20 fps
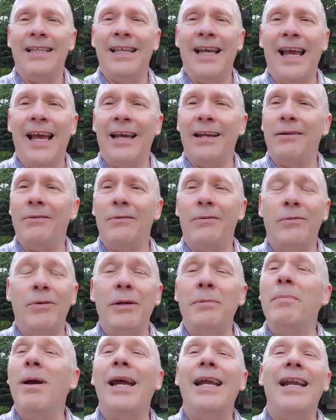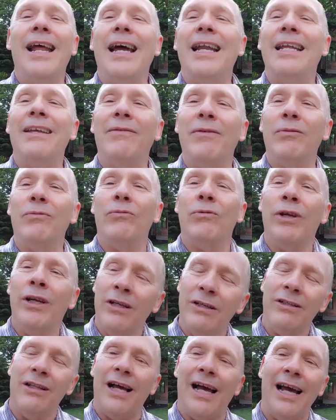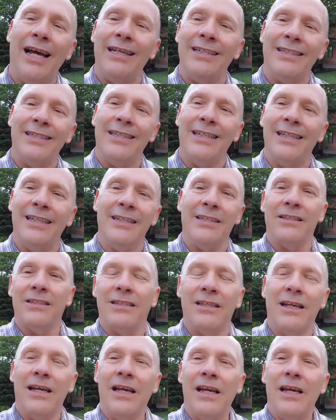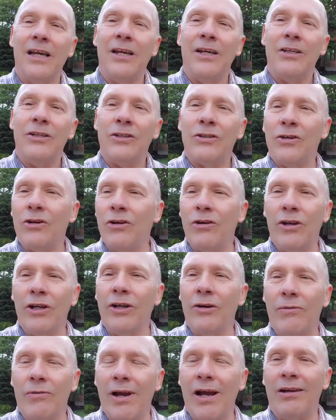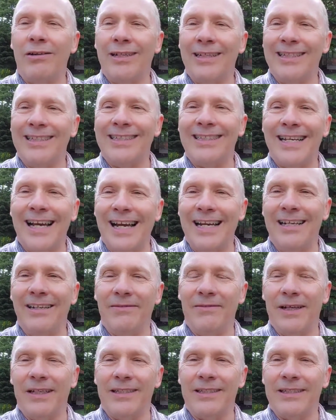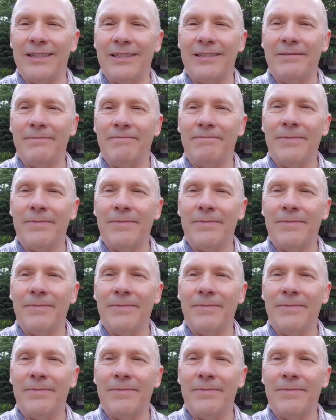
that we may not even realize is turning around inside of us.